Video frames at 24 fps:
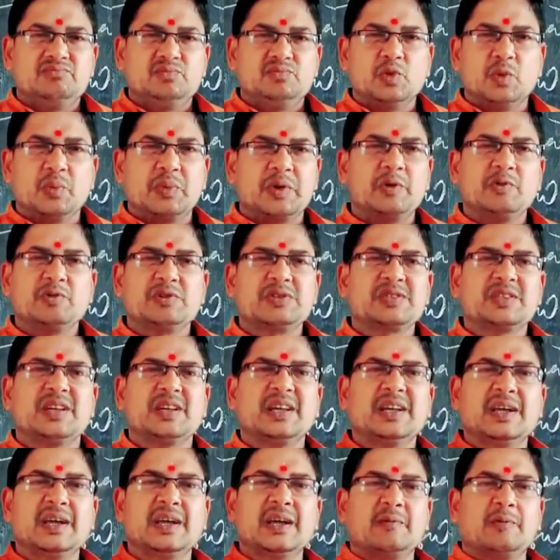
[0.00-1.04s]
Nobody was
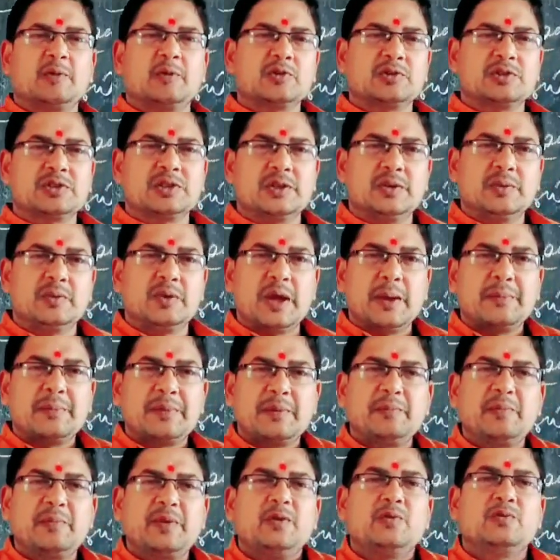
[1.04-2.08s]
thinking about the ceremony.
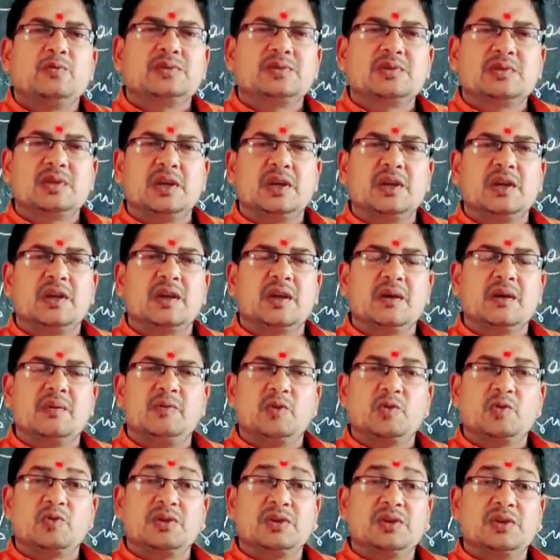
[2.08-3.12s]
Everybody was thinking
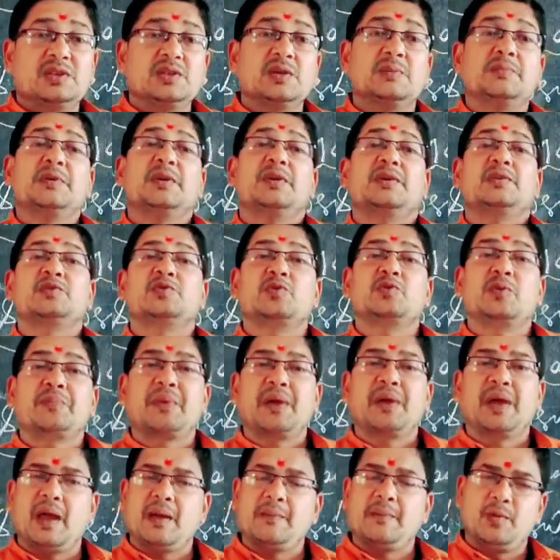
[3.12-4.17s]
about the disappearance
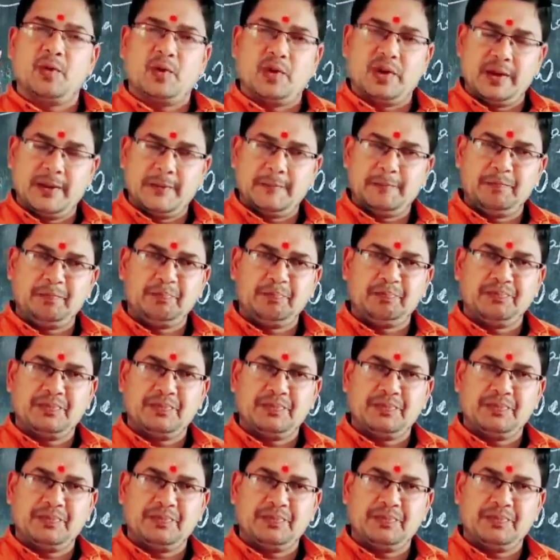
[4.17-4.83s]
of cape only.